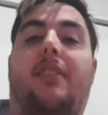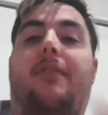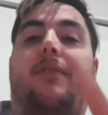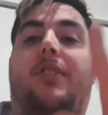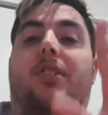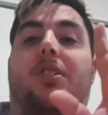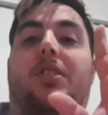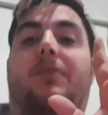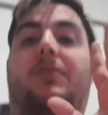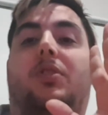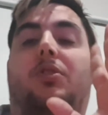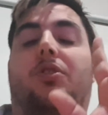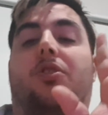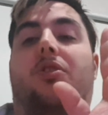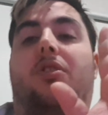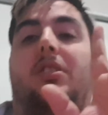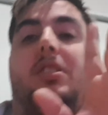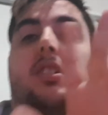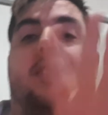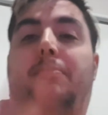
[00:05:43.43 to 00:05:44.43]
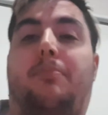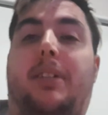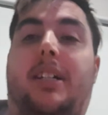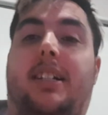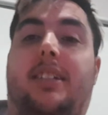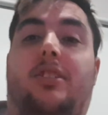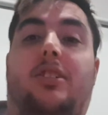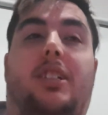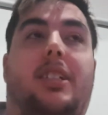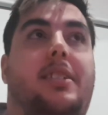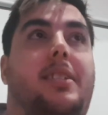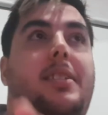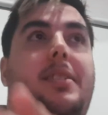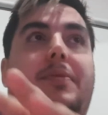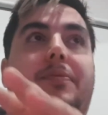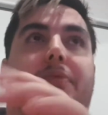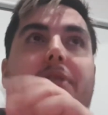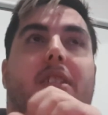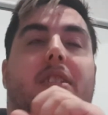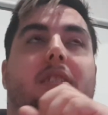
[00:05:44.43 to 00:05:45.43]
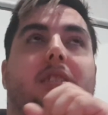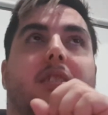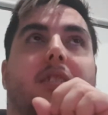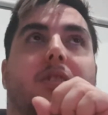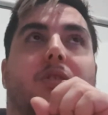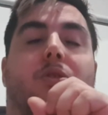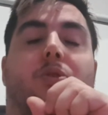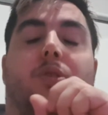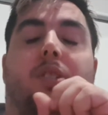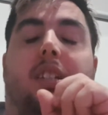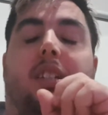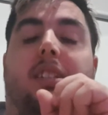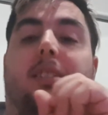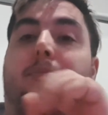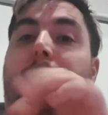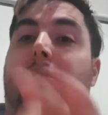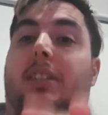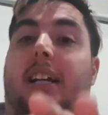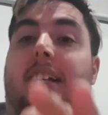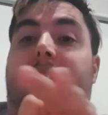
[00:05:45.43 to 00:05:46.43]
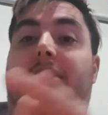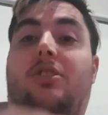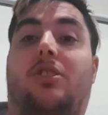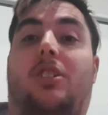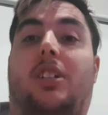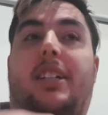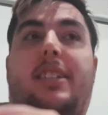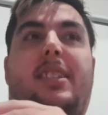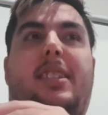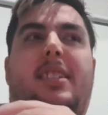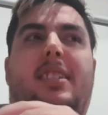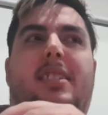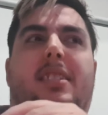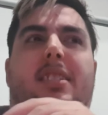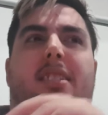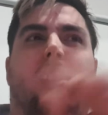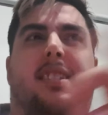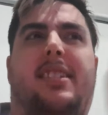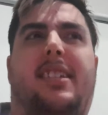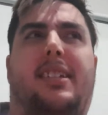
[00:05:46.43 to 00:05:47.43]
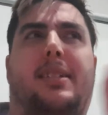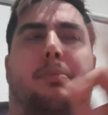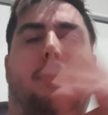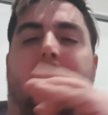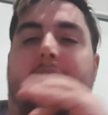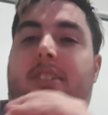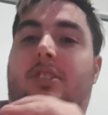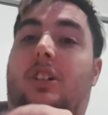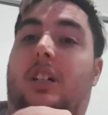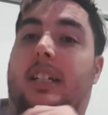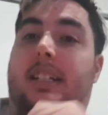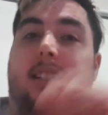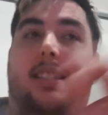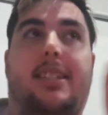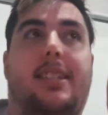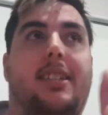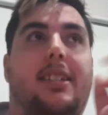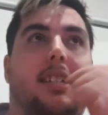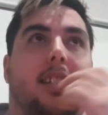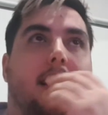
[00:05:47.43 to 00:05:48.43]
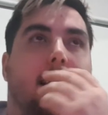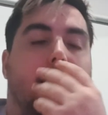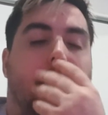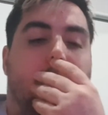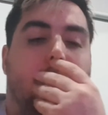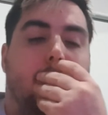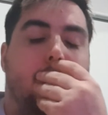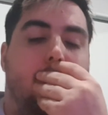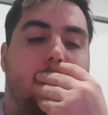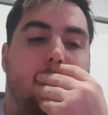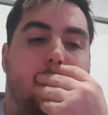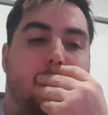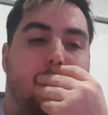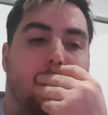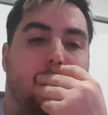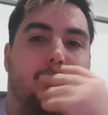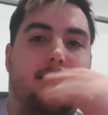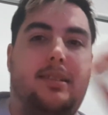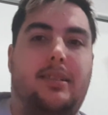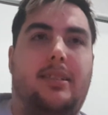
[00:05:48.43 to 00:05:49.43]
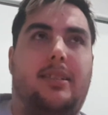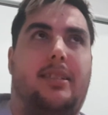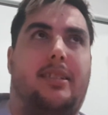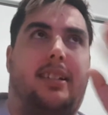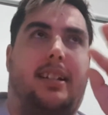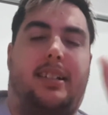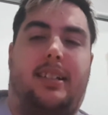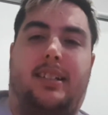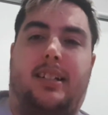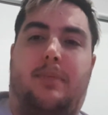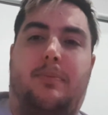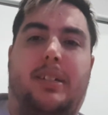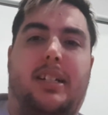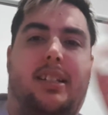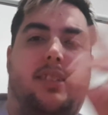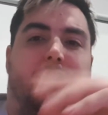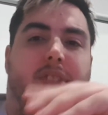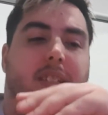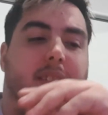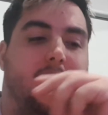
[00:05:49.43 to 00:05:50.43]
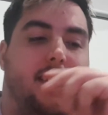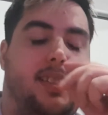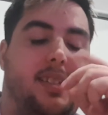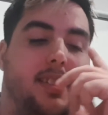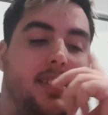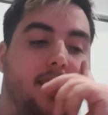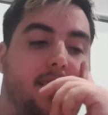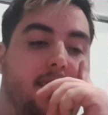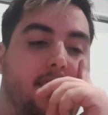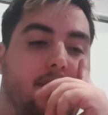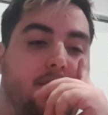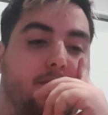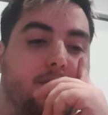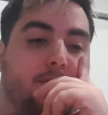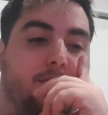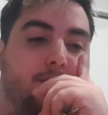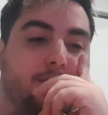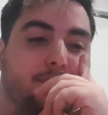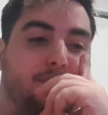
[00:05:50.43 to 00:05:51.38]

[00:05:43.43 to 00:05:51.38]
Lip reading: First of all, the bad guys. You see the Black Knights, the 6 Black Knights that come out of this seal.